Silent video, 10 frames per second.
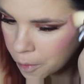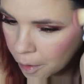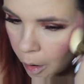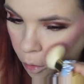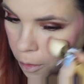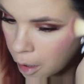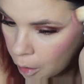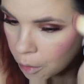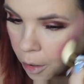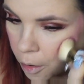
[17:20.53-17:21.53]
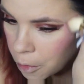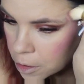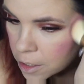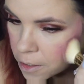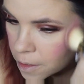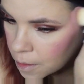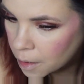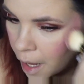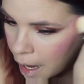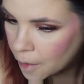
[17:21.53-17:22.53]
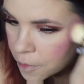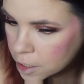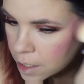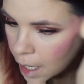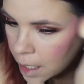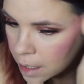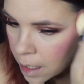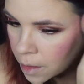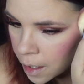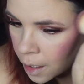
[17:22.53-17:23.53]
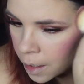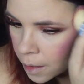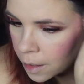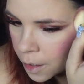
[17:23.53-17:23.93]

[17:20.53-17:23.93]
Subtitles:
old girl, she's still alive. She's hanging in there.